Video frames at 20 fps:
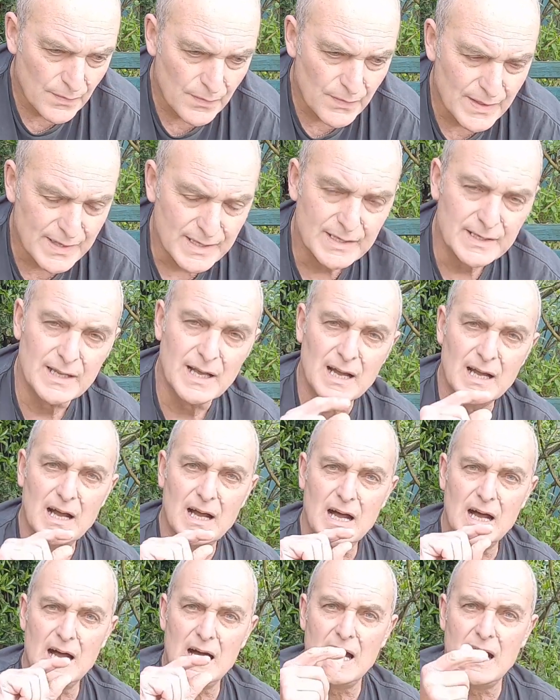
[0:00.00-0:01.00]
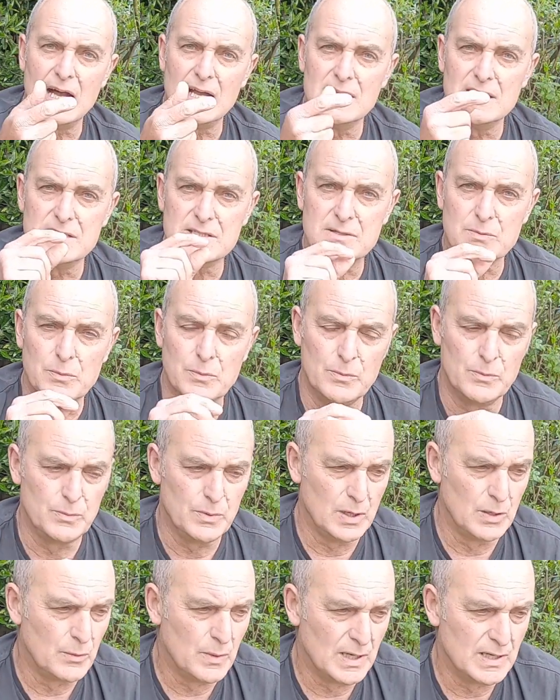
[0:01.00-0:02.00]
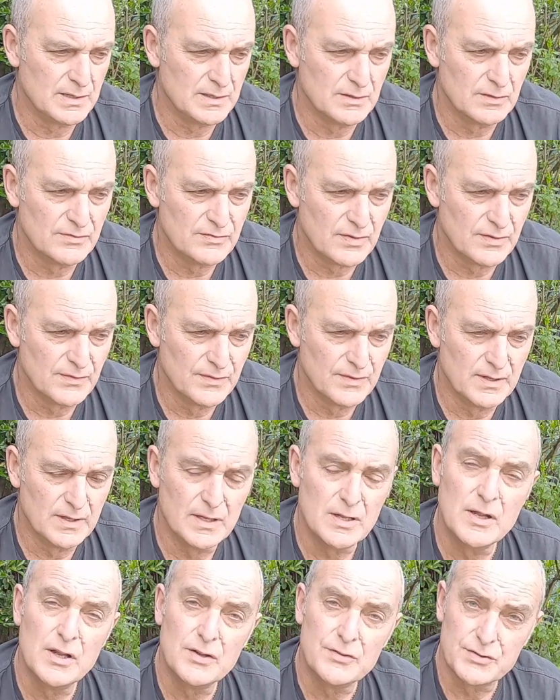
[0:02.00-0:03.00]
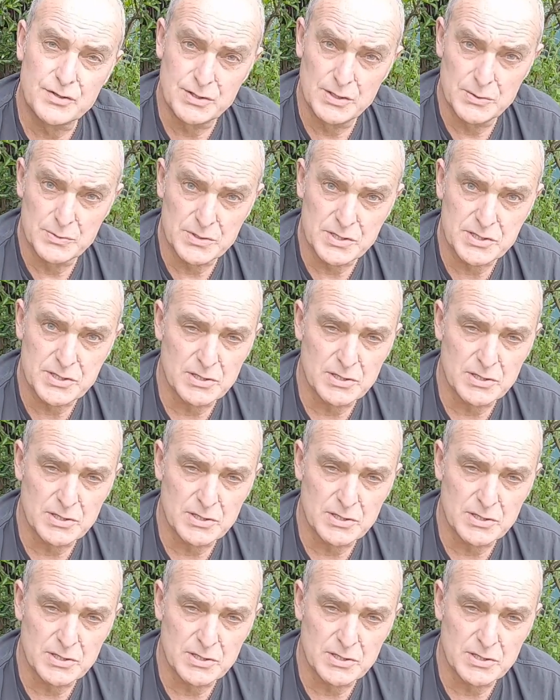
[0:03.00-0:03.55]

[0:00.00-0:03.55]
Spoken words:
the eyes are wide enough on to use a